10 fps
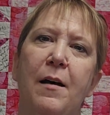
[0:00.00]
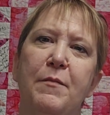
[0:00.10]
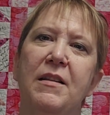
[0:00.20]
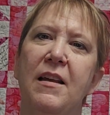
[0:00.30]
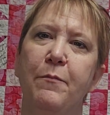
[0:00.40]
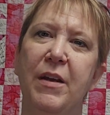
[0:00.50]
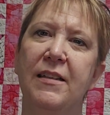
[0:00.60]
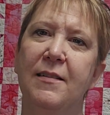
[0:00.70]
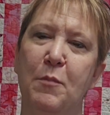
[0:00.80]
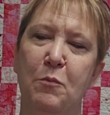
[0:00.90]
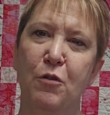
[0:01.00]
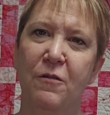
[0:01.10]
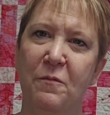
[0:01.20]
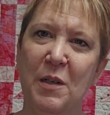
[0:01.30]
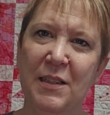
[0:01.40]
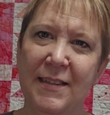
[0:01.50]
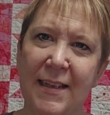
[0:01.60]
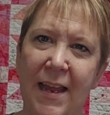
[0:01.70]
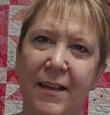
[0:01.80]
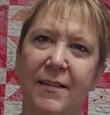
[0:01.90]
that they've made some improvements
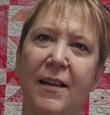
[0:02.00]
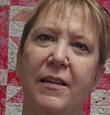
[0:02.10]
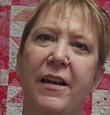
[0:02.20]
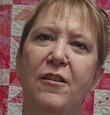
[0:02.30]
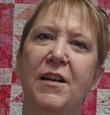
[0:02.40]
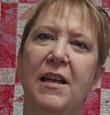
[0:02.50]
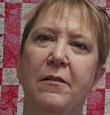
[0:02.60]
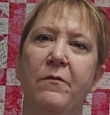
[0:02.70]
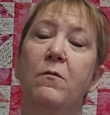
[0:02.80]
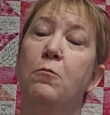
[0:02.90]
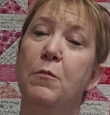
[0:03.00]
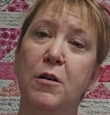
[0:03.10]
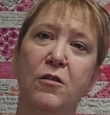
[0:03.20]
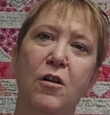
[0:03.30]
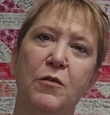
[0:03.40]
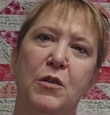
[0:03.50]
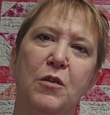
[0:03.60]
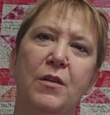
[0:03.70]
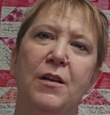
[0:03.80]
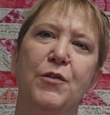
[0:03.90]
and that they are getting real close
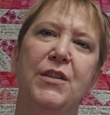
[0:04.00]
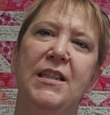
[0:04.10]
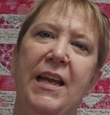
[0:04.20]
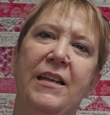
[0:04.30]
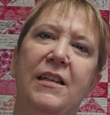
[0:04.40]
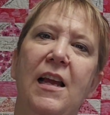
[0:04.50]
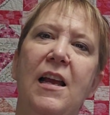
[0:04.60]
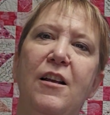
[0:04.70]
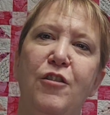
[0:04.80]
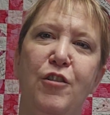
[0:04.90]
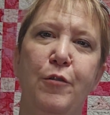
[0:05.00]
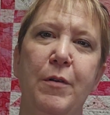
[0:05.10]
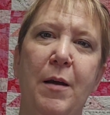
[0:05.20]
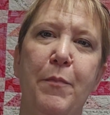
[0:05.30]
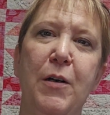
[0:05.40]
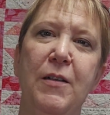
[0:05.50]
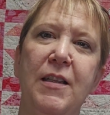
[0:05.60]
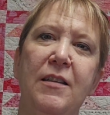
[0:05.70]
to those state shoot numbers.